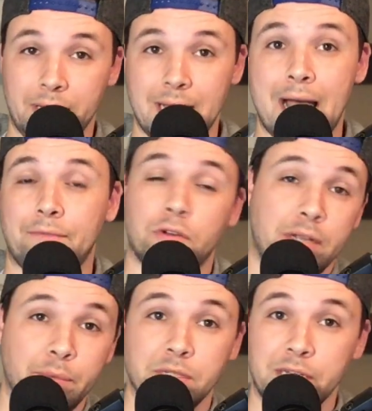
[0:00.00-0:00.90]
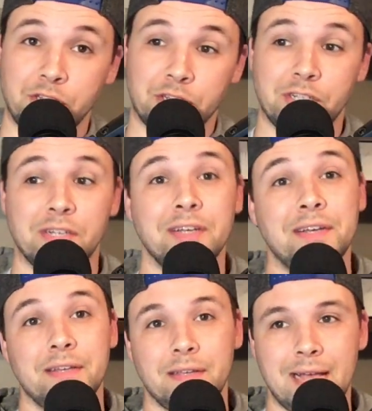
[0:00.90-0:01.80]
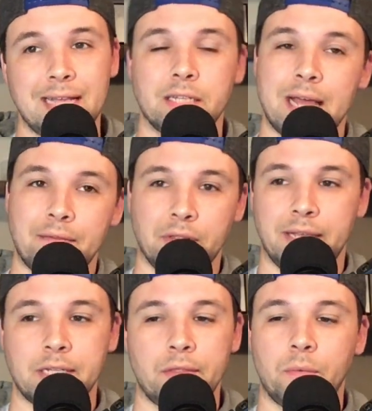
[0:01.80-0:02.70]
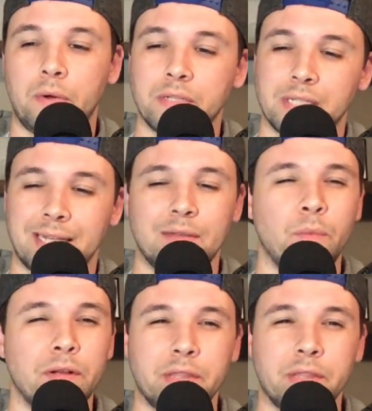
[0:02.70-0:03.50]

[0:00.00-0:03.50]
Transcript: after he was injured as heavily as other ones. Like, weird